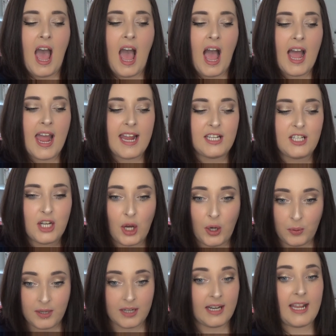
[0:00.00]
I
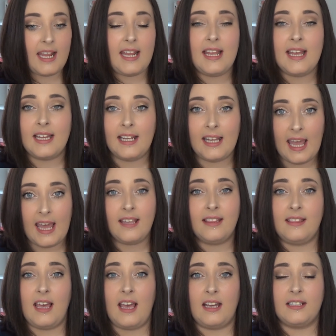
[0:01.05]
totally
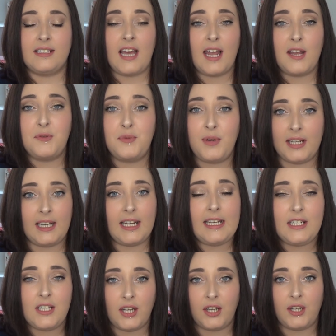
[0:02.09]
get that, I really
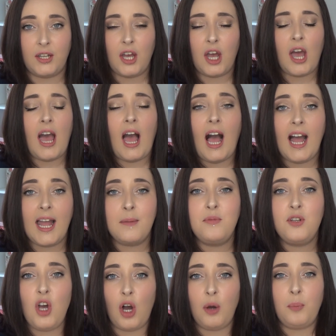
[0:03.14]
do. I'm
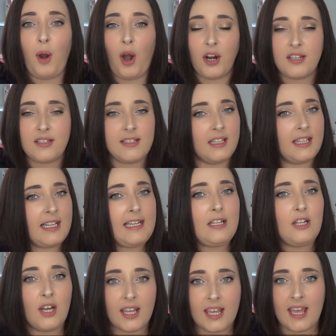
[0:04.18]
not personally
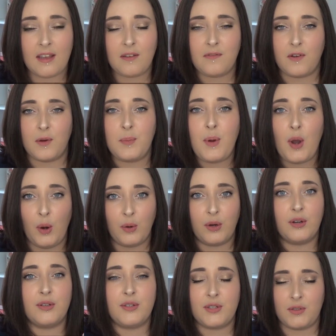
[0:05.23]
looking for
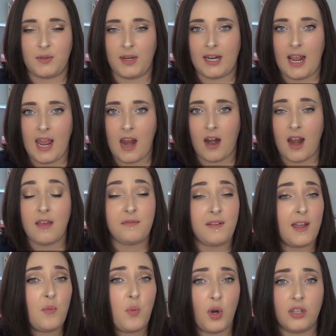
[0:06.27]
poker straight hair. If
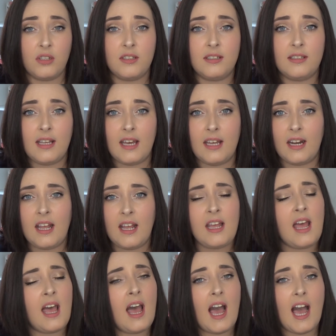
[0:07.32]
I wanted that,
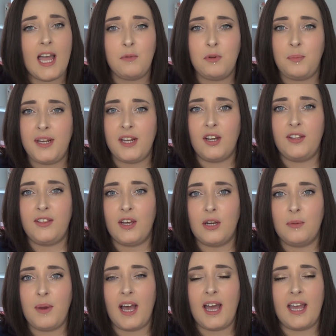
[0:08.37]
I would be out
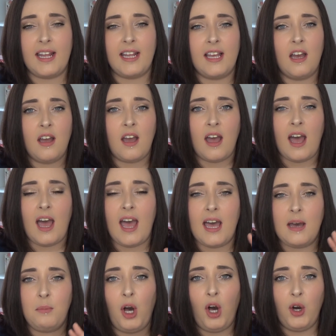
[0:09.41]
there buying
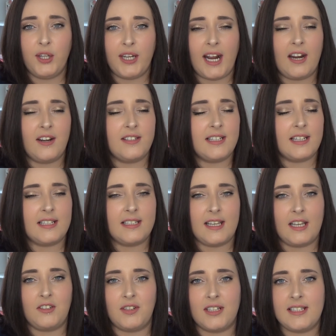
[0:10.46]
hot irons,
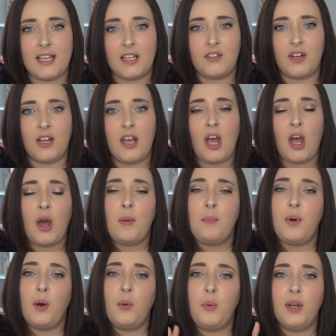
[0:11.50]
etc, etc.
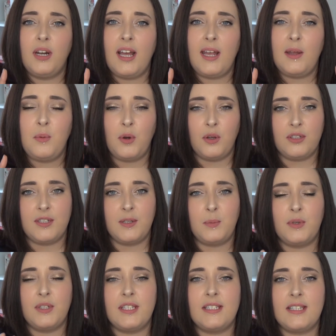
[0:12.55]
But what I wanted
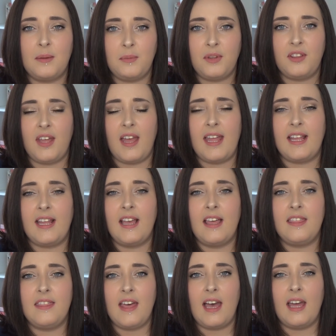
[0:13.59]
was something
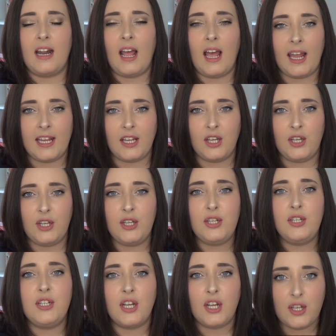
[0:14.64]
that I
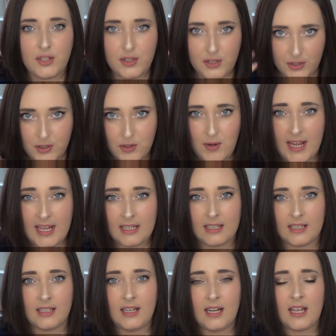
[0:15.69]
could
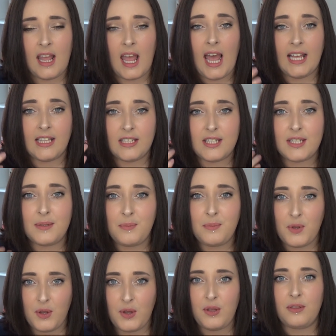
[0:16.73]
straighten and
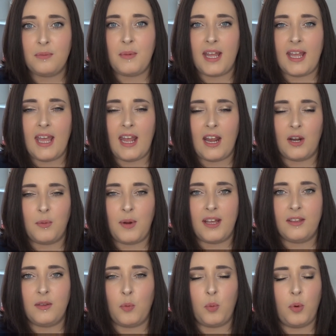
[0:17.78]
smooth my hair
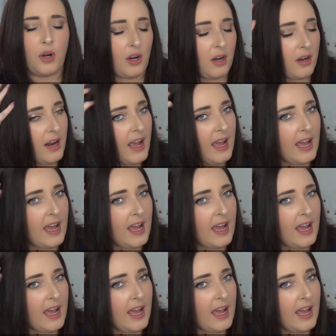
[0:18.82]
with, were